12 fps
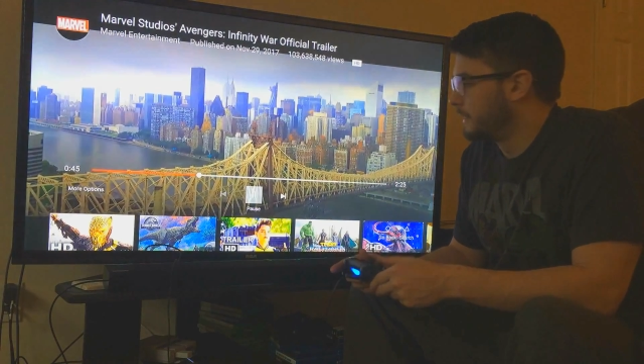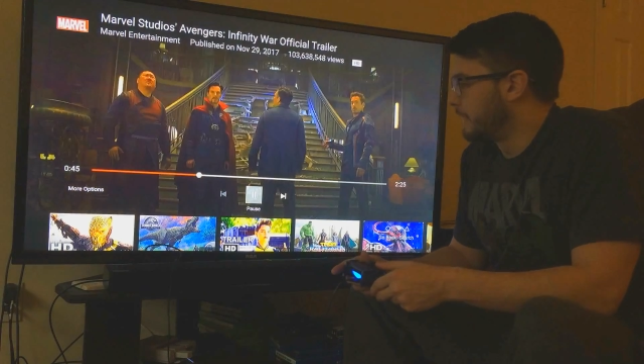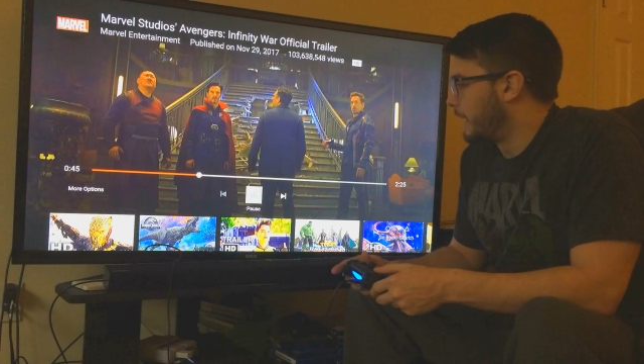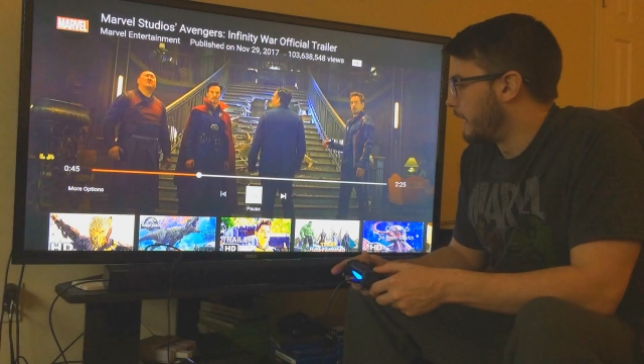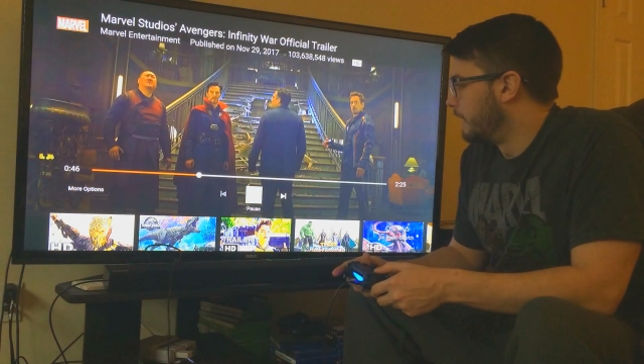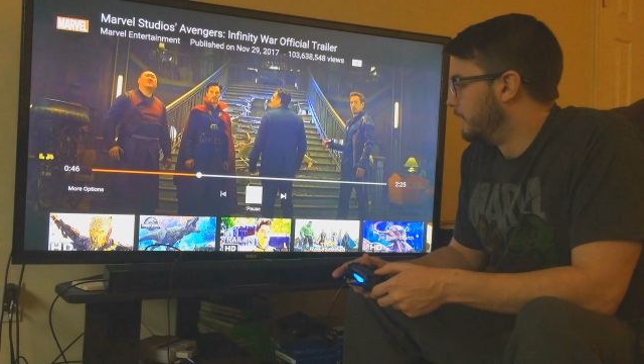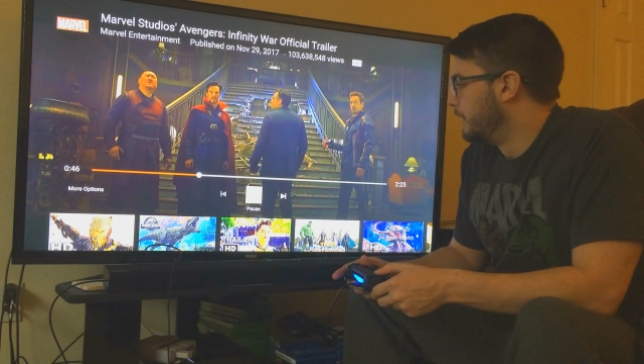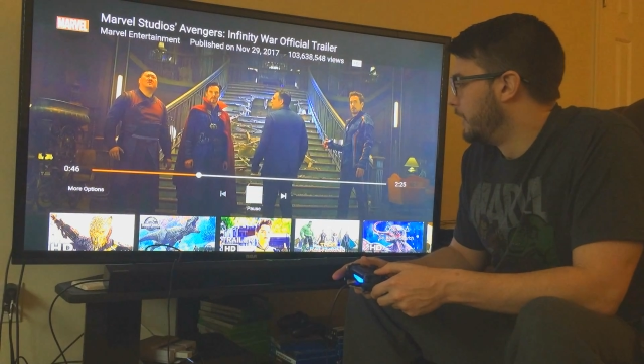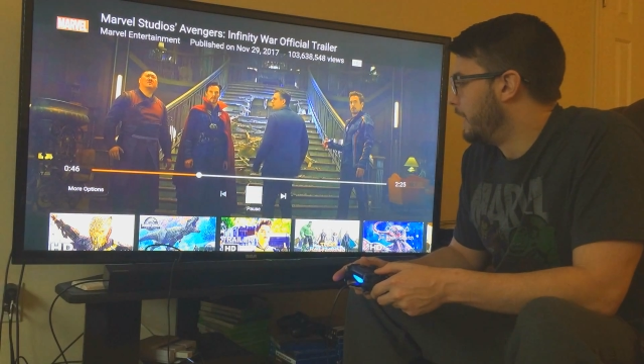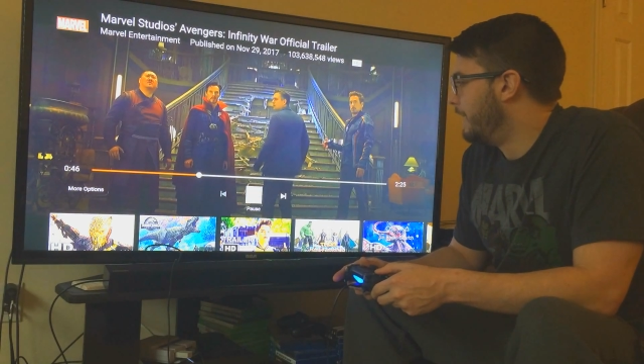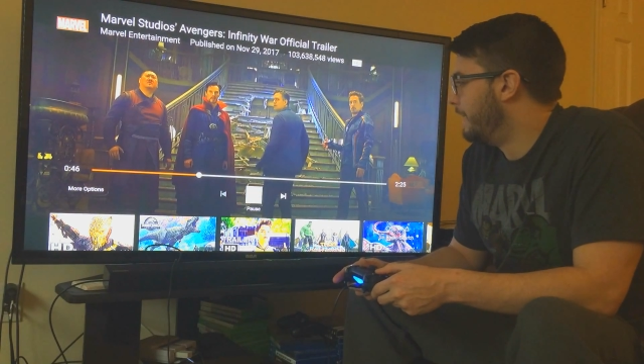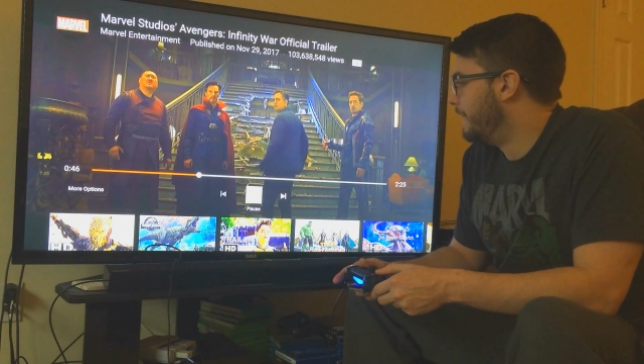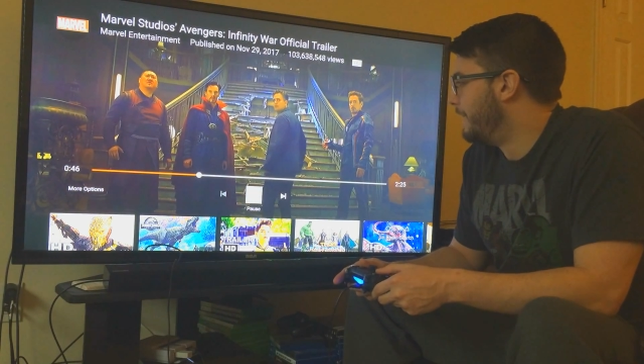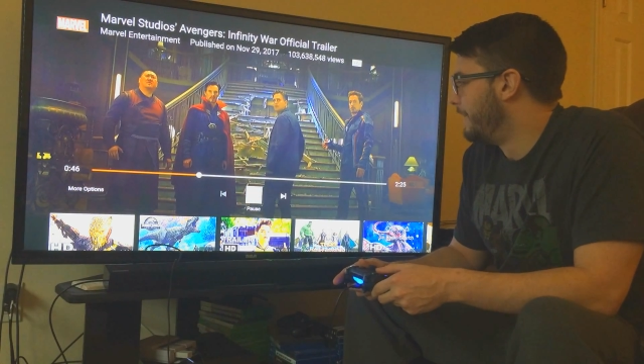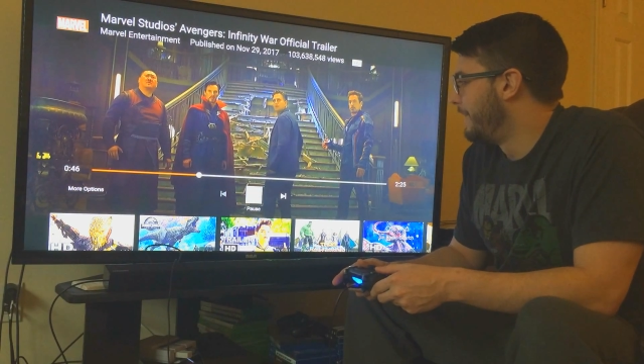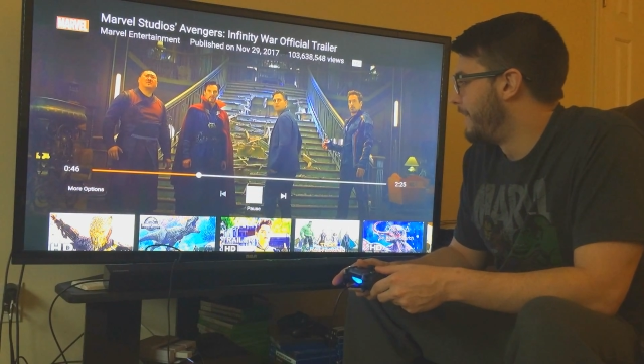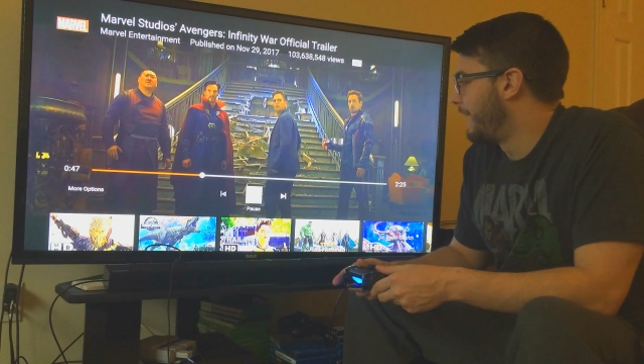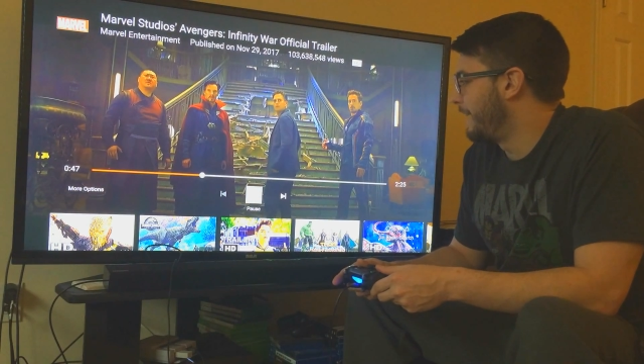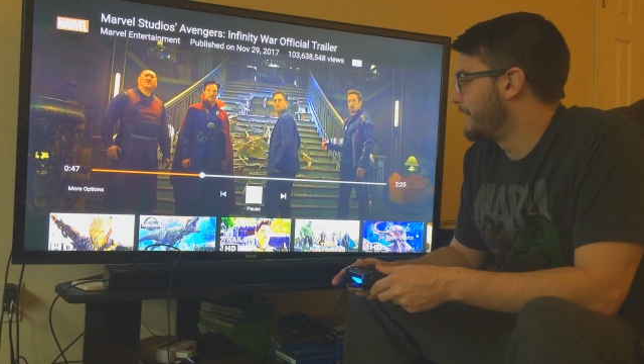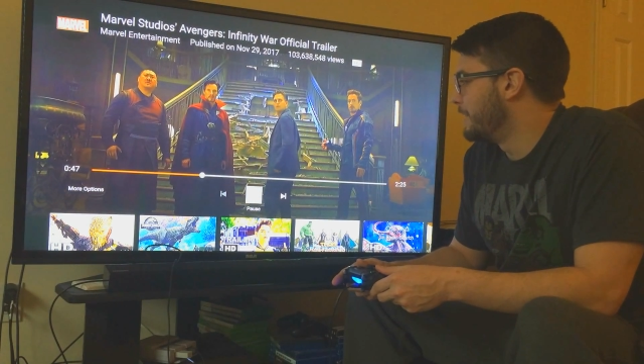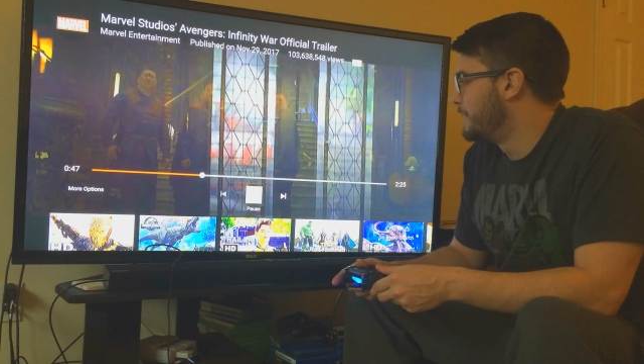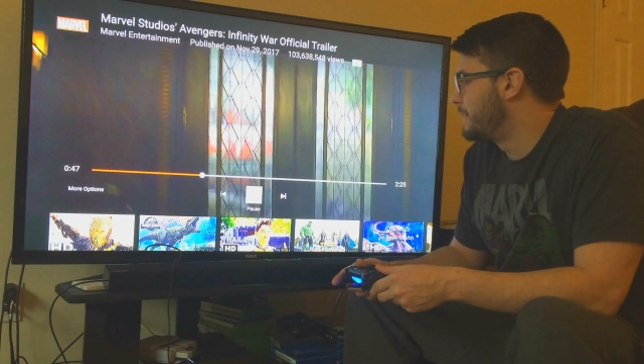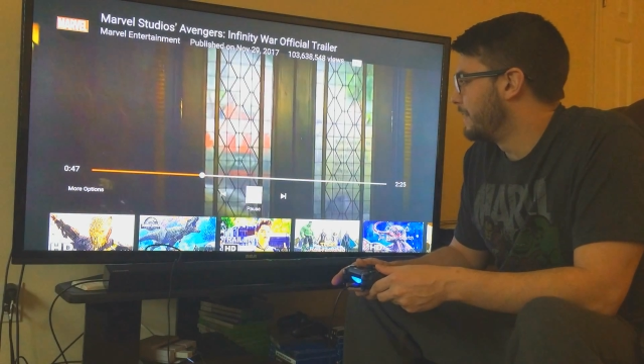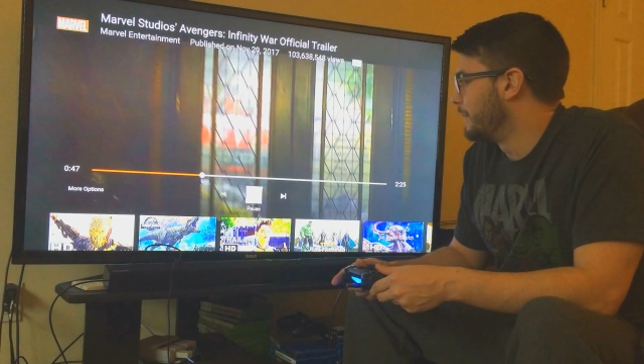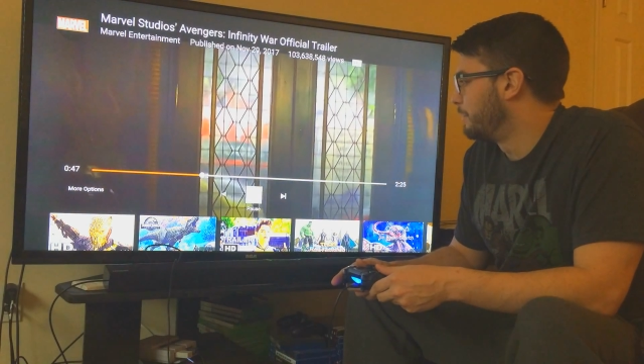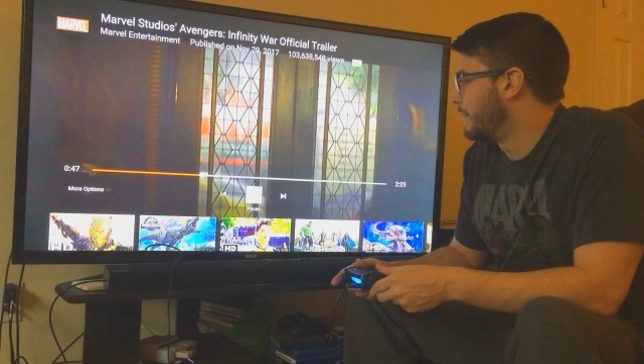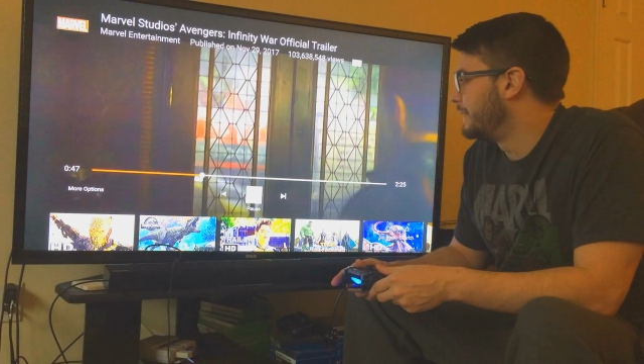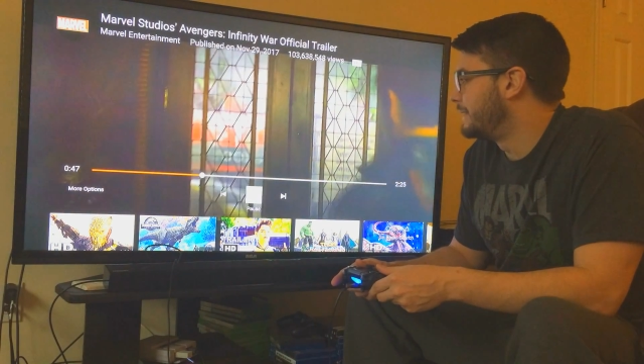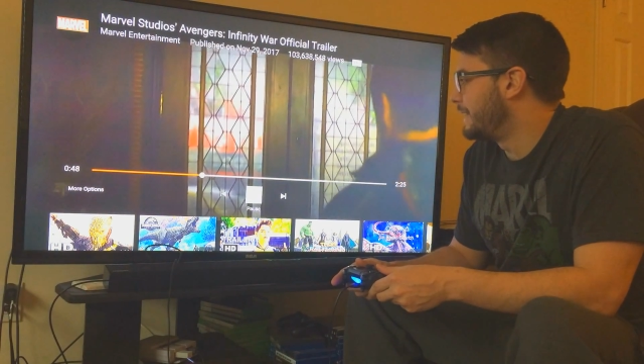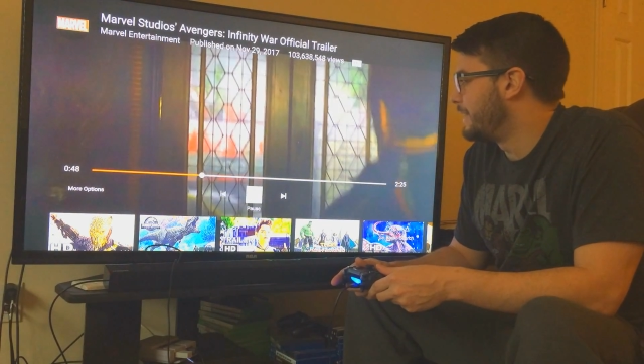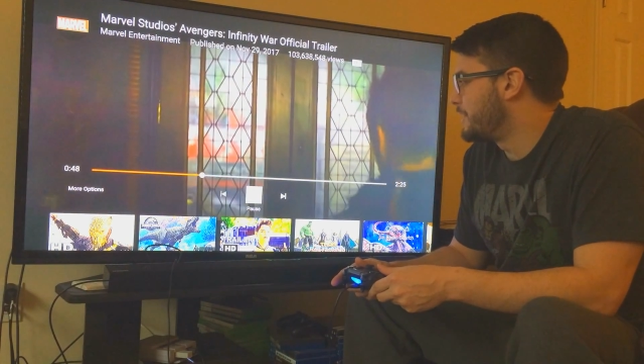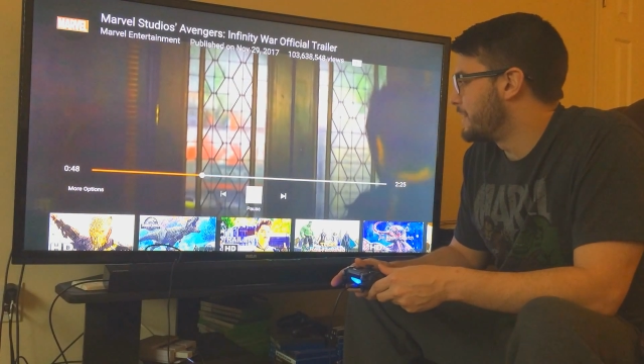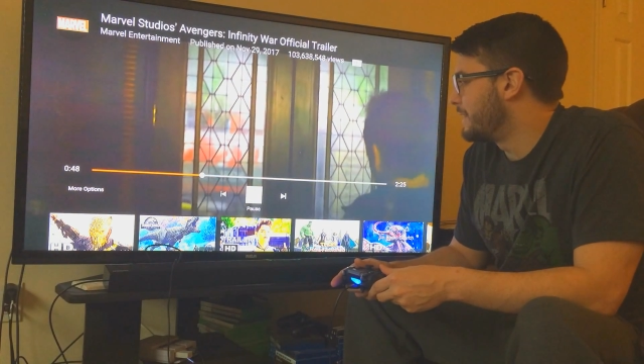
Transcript: I'm not used to the PlayStation.